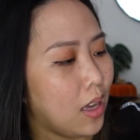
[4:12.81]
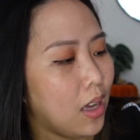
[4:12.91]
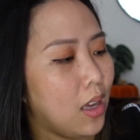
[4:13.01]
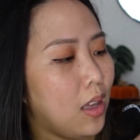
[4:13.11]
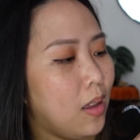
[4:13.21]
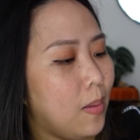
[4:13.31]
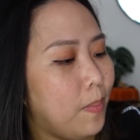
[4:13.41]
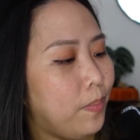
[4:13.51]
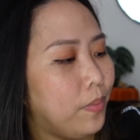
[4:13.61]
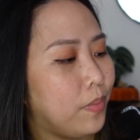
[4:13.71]

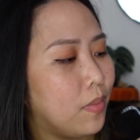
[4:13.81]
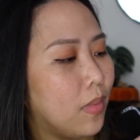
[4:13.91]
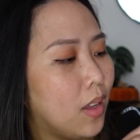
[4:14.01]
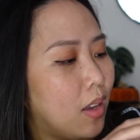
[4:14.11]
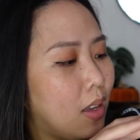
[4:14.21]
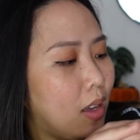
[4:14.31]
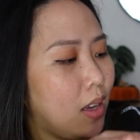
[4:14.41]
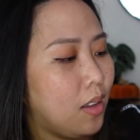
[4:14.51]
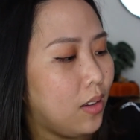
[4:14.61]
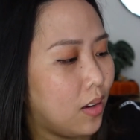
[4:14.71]
and
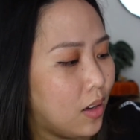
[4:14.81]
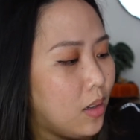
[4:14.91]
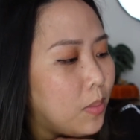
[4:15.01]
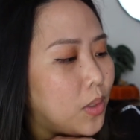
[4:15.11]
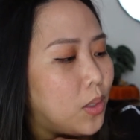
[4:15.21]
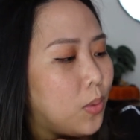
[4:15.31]
it comes